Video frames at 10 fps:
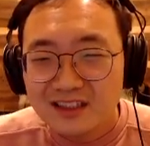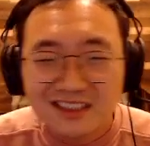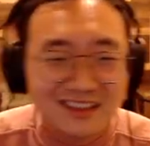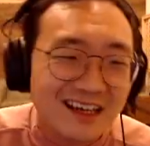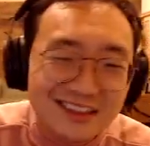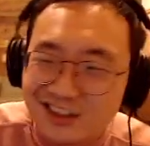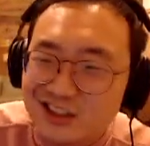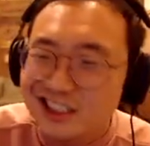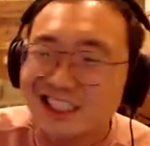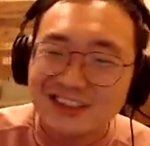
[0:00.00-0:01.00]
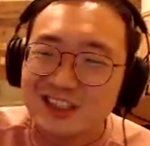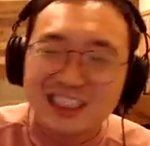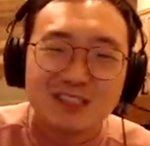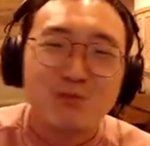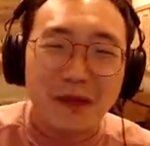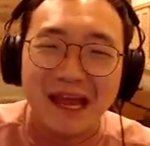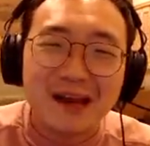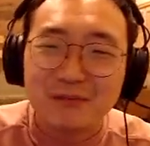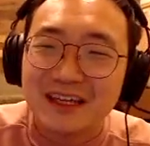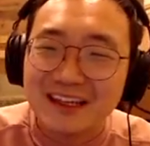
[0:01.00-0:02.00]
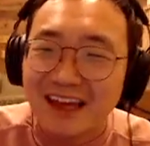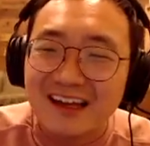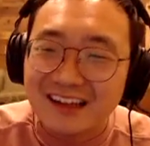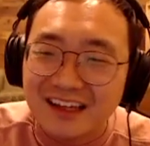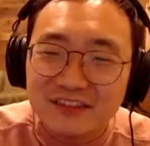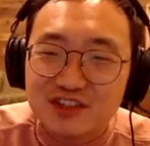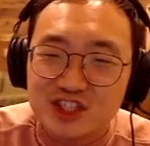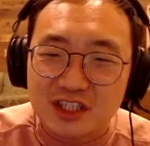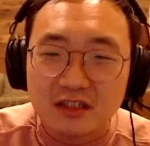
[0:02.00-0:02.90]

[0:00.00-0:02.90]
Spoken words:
and that dude's still spamming LFG.